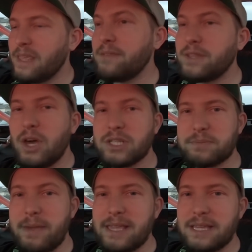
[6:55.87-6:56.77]
Even though
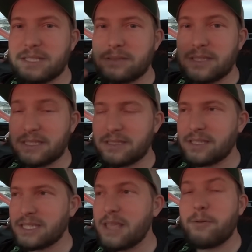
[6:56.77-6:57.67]
it's making
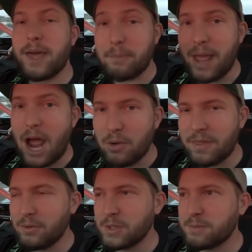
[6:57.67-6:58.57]
the same amount of power
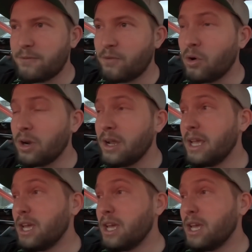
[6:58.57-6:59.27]
that it was before,